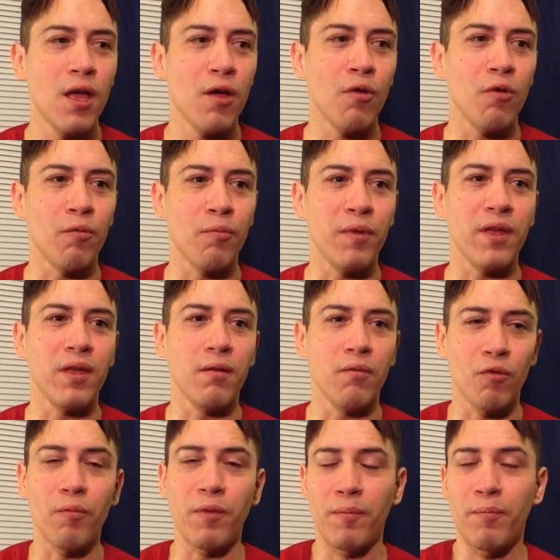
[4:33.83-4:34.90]
will be
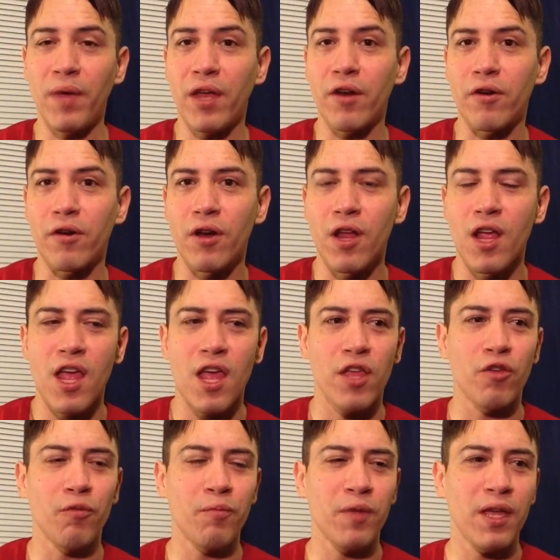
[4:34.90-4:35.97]
better.
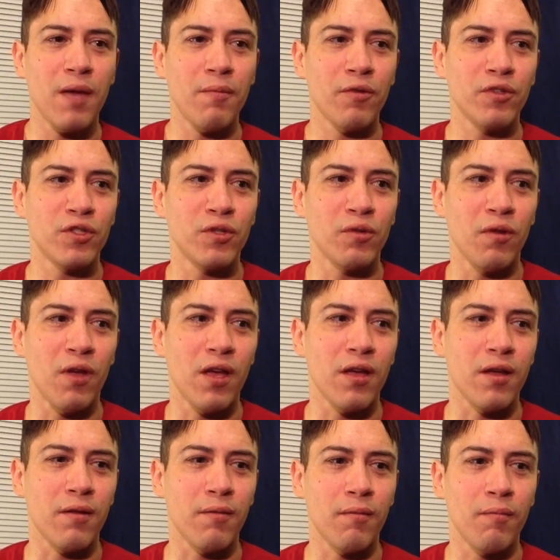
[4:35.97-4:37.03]
You'll be able
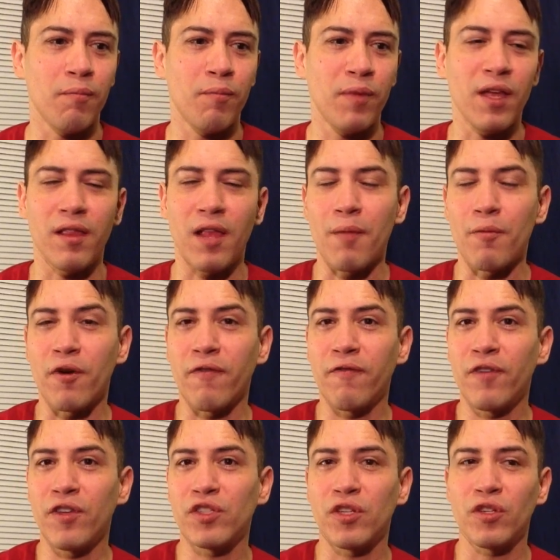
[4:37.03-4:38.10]
to be a lot more
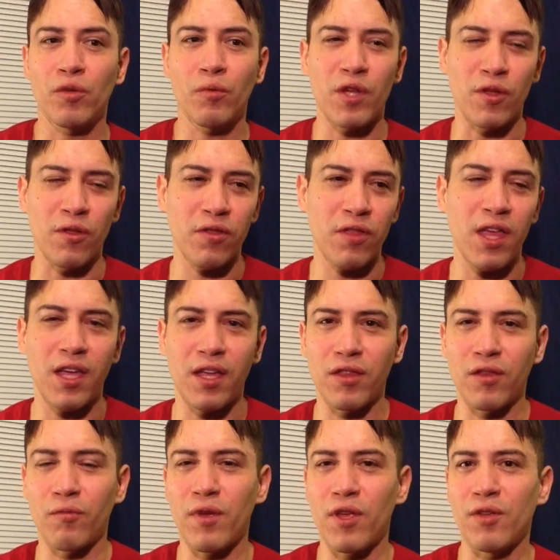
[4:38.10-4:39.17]
efficient in the way you think, in
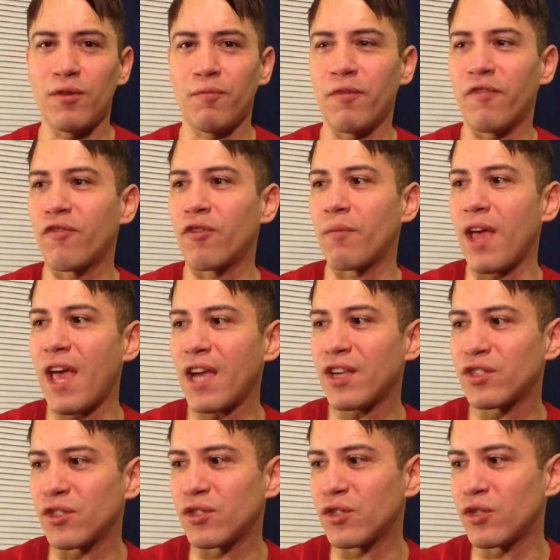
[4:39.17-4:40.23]
the way you perform
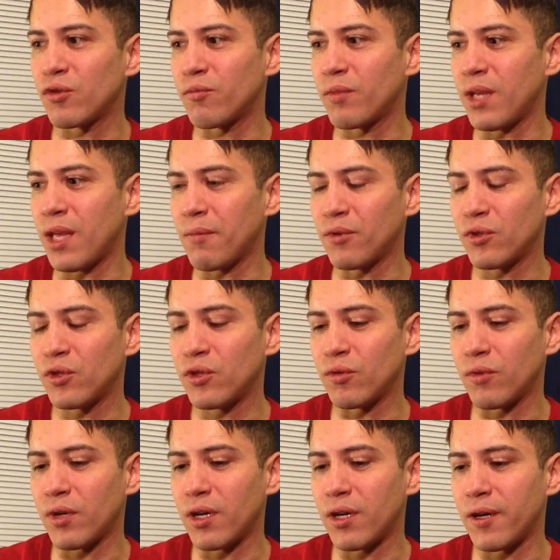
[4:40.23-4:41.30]
actions. You'll be able
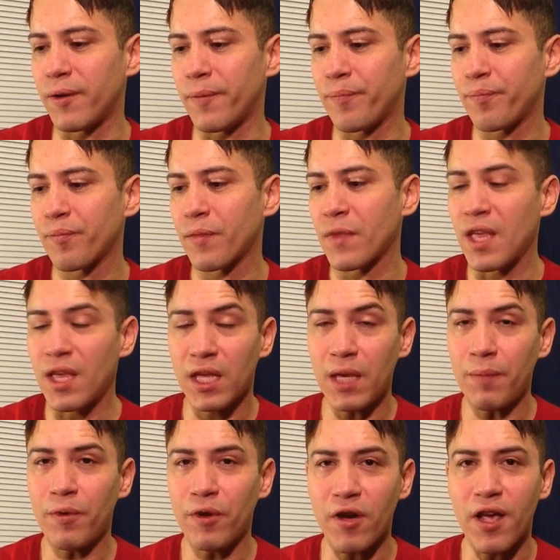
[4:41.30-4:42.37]
to
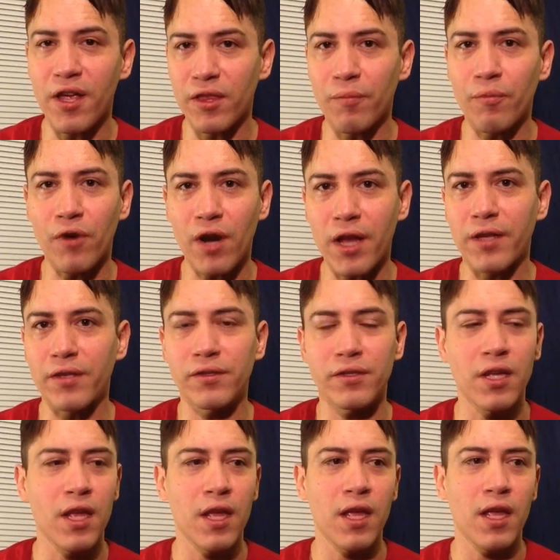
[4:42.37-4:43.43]
keep your eye on the prize
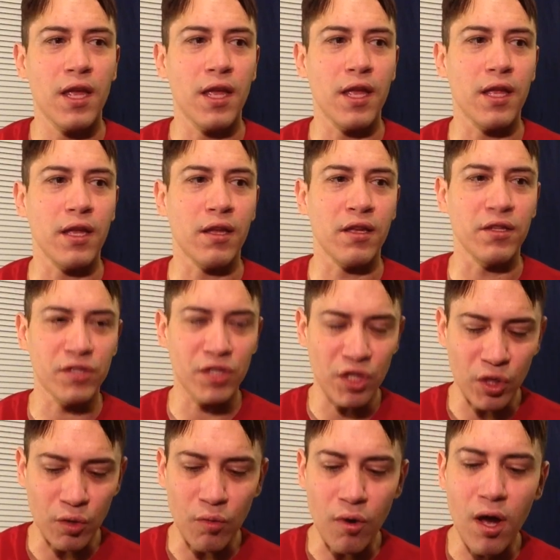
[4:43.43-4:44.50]
and
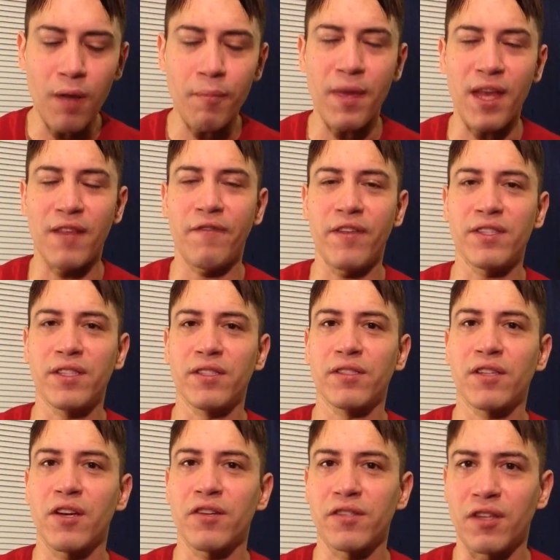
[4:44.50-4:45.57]
continue on manifesting
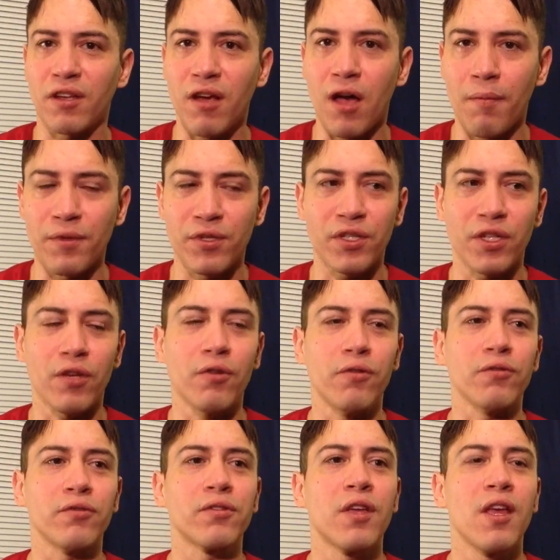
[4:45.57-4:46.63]
desires and accomplishing
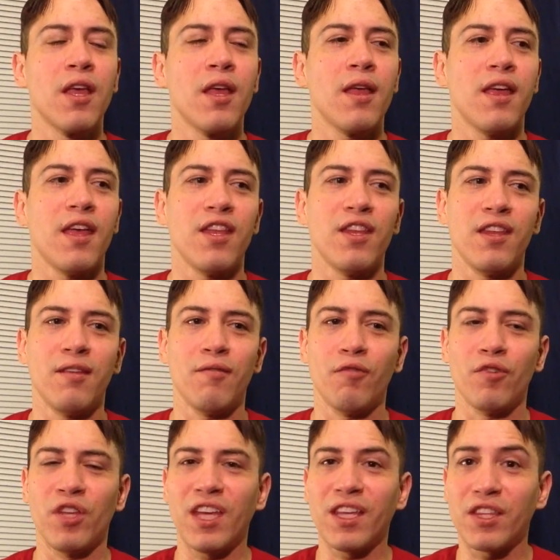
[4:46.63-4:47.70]
goals. And
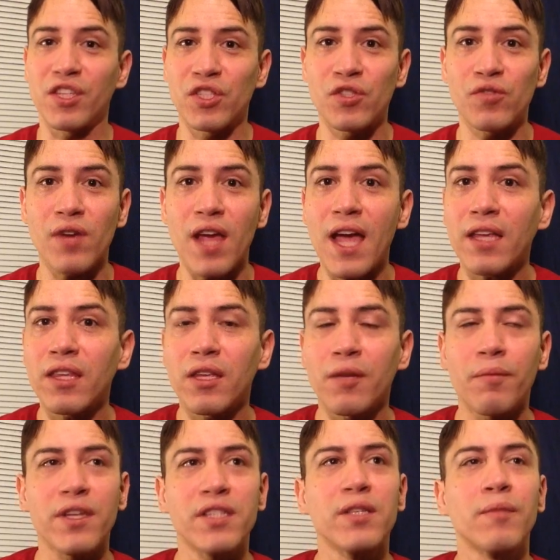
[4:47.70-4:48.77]
when you get distracted
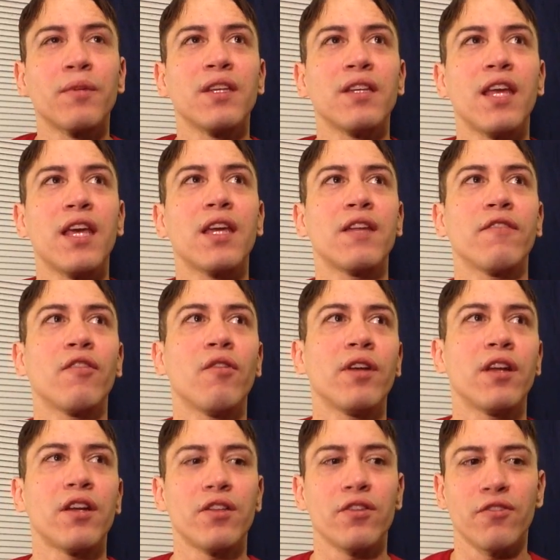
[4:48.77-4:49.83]
by something negative going
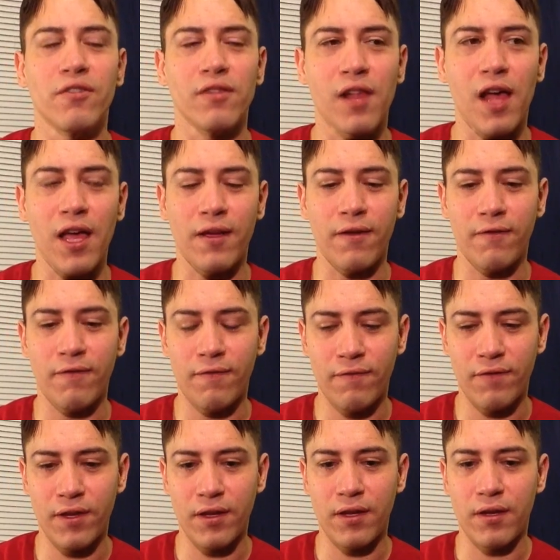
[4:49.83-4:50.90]
on in your
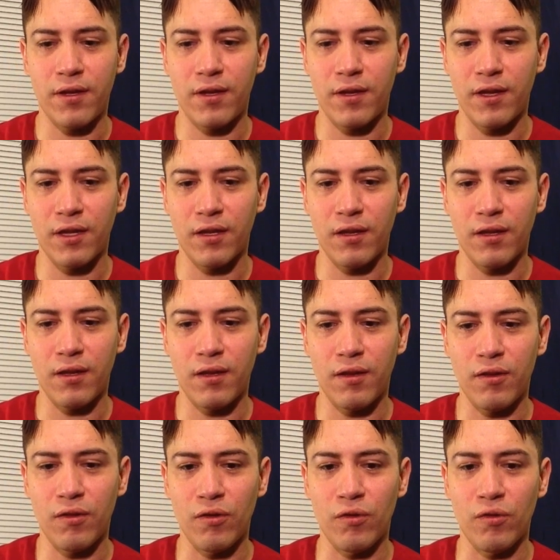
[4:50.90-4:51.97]
life,
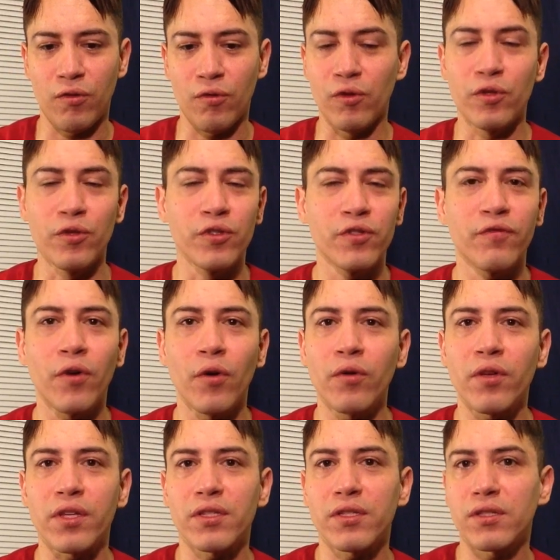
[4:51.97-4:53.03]
you'll lose
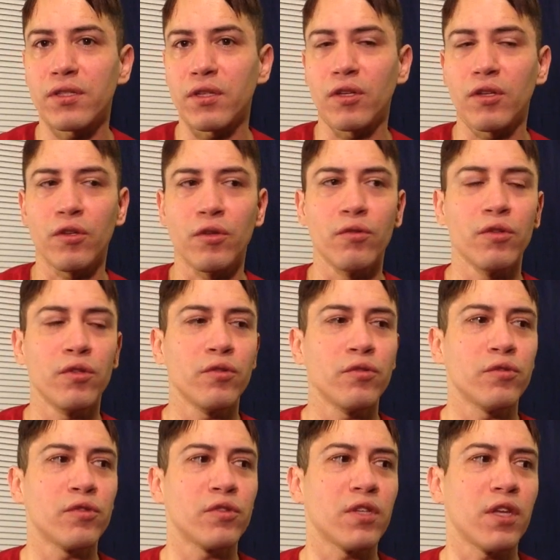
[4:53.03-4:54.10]
focus.
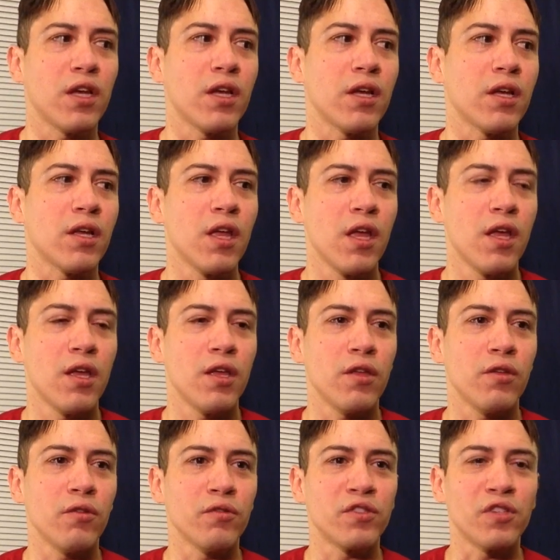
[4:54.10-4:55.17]

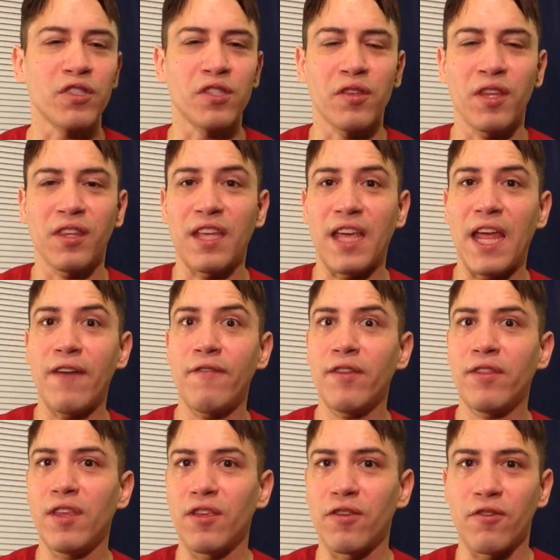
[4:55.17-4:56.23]
You'll start to think that
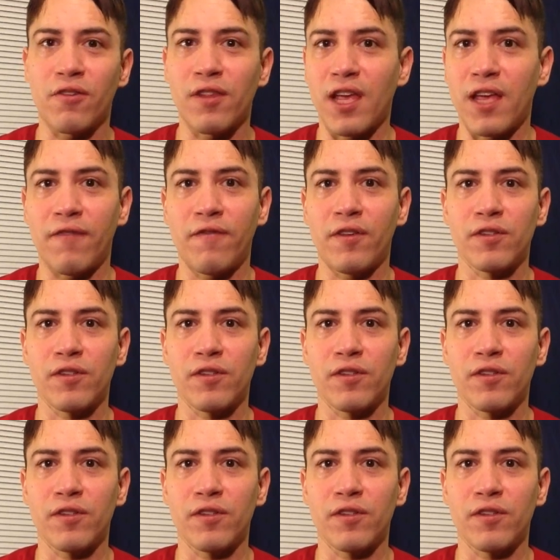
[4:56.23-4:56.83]
everything in your life